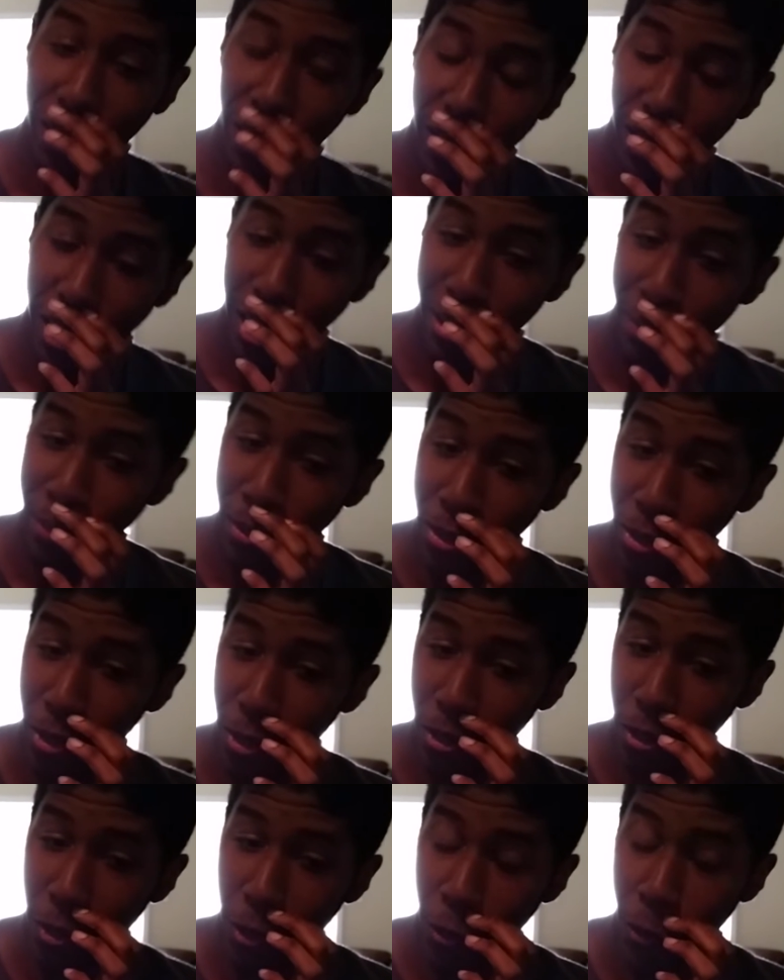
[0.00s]
Game
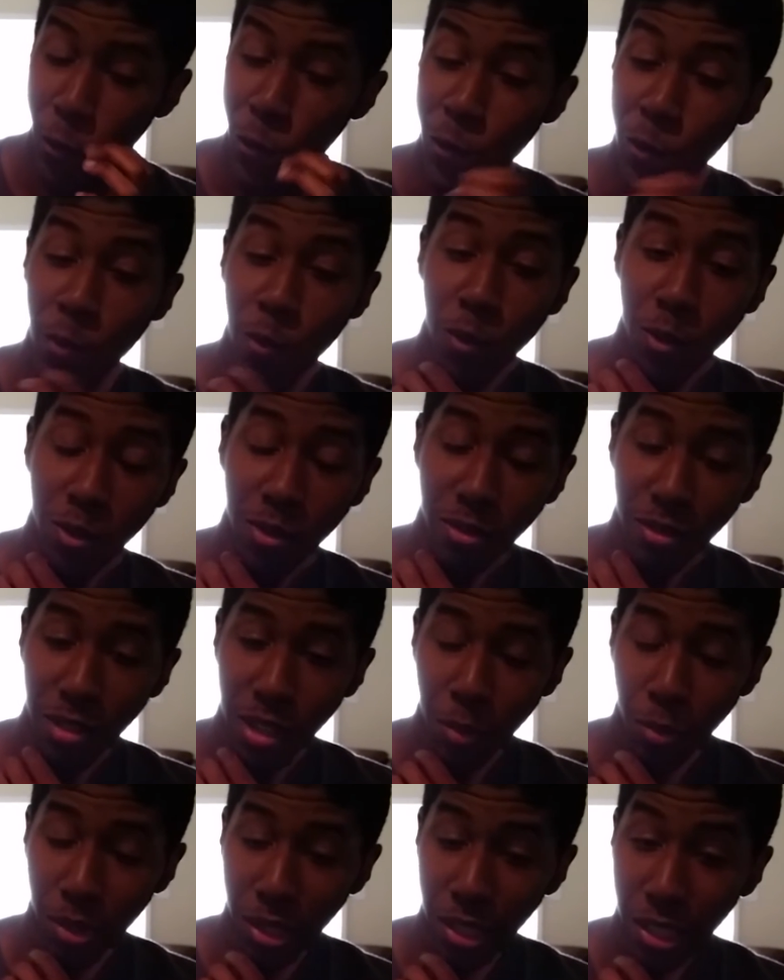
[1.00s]
2,
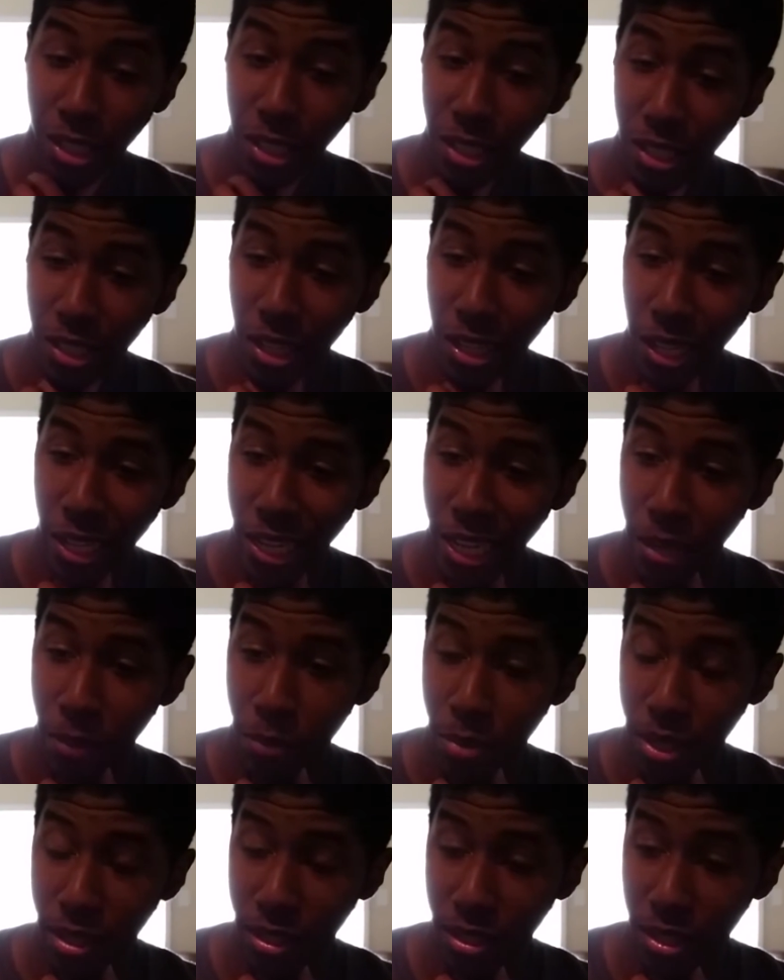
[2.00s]
I played against Glad
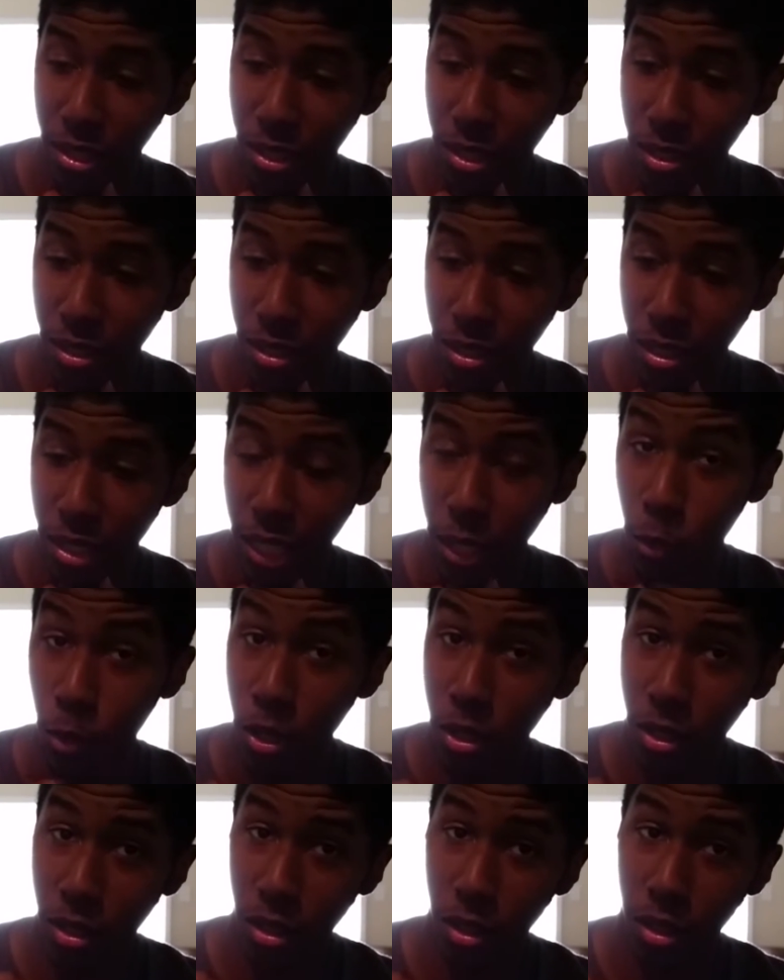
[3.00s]
Beast. It
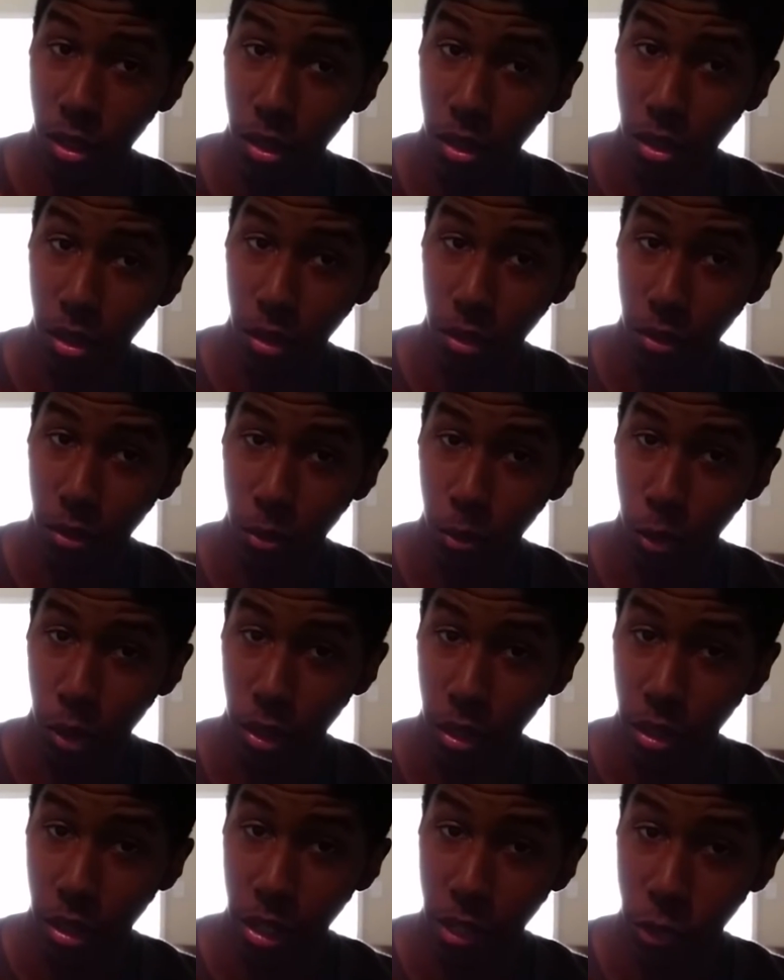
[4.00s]
wasn't with
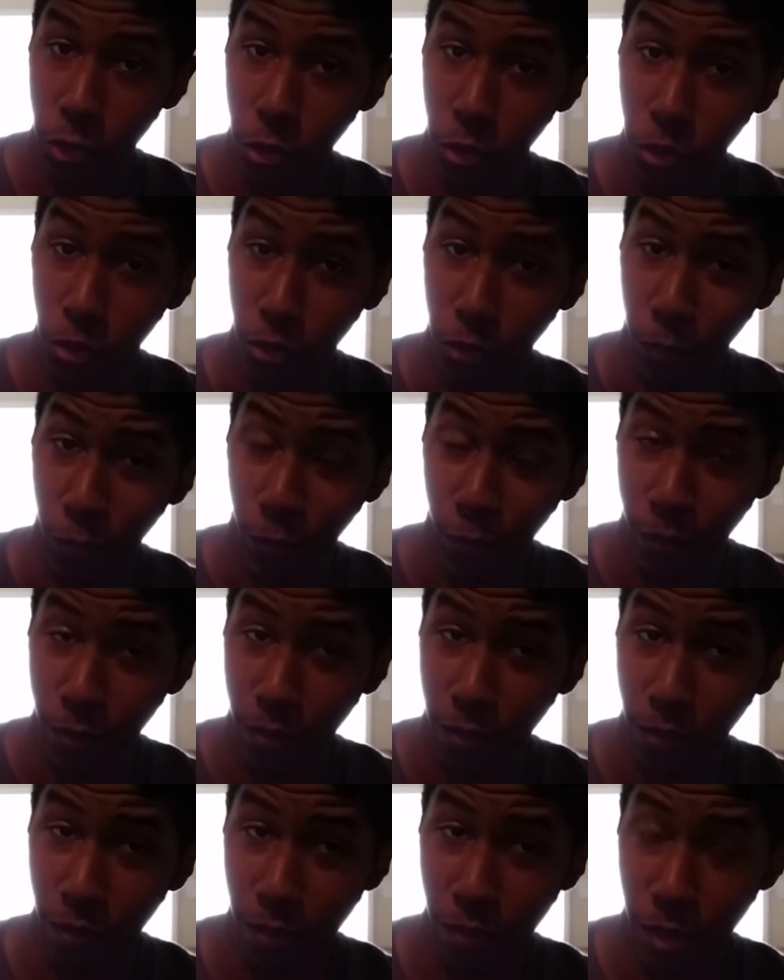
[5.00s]
the Gustle.
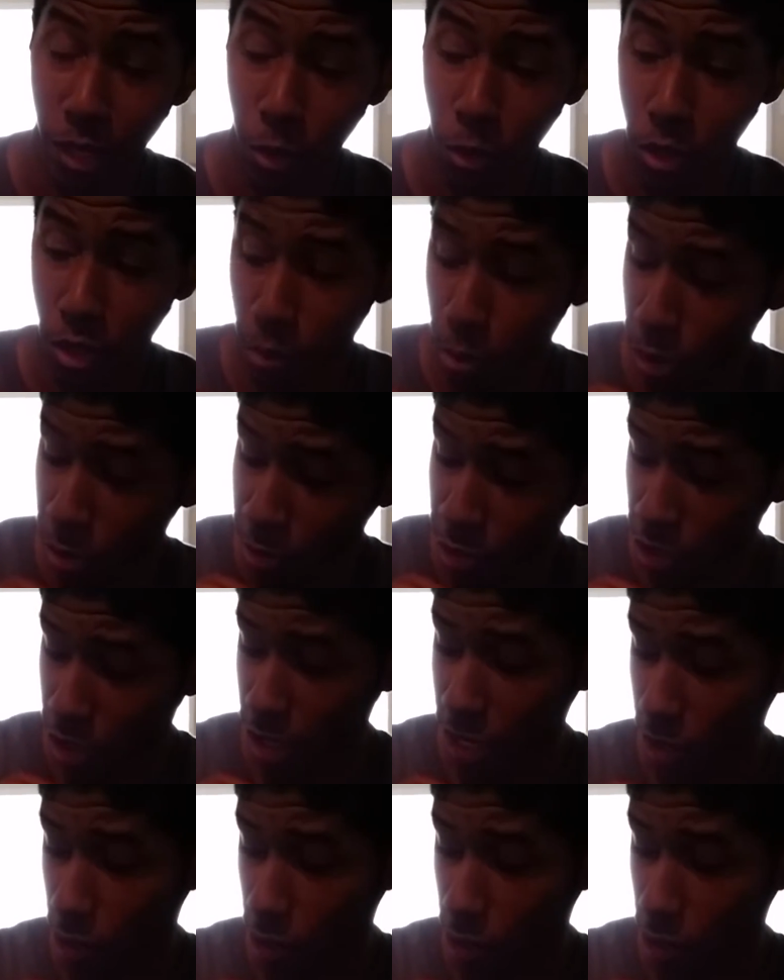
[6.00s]
It was pretty much just